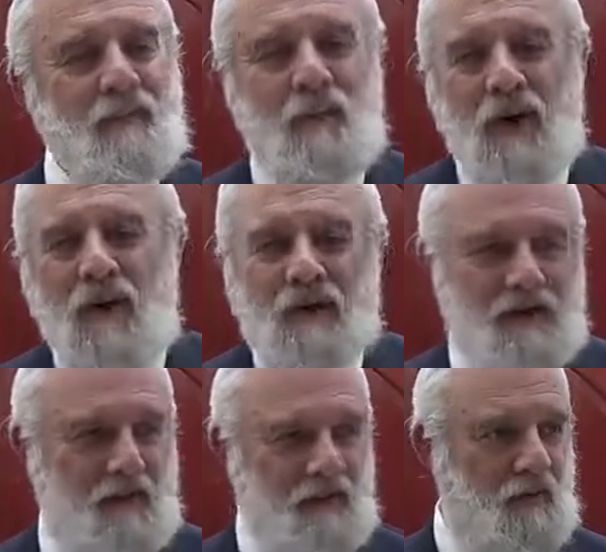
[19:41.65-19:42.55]
bring
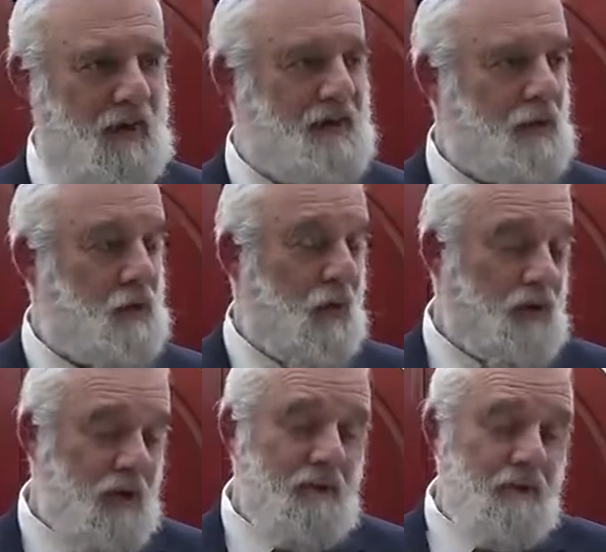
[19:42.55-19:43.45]
ourselves to that
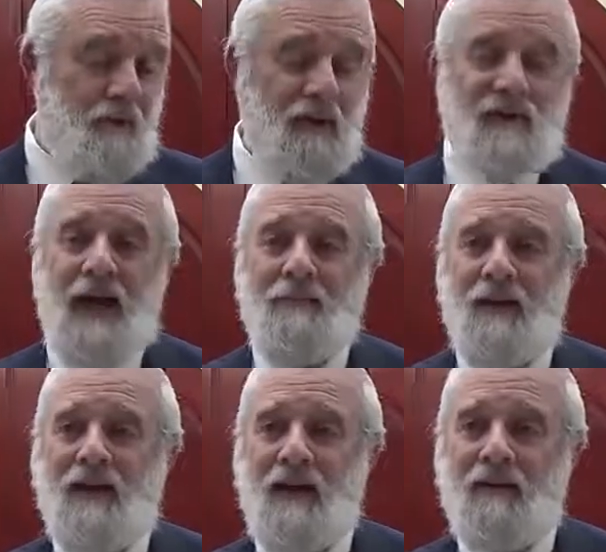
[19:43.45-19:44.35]
situation. Things happen
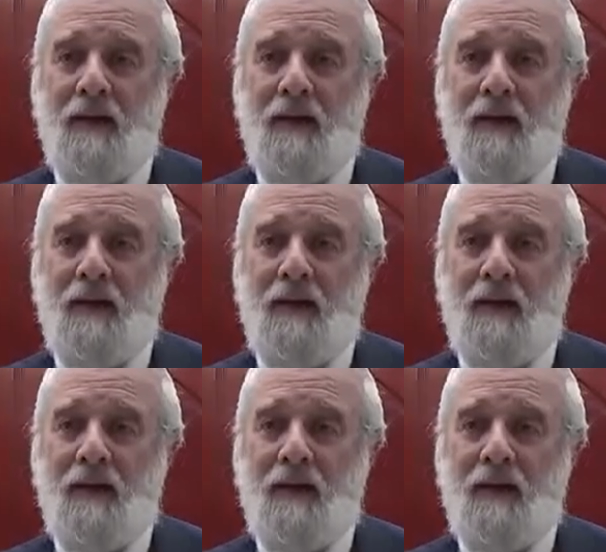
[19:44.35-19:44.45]
like that.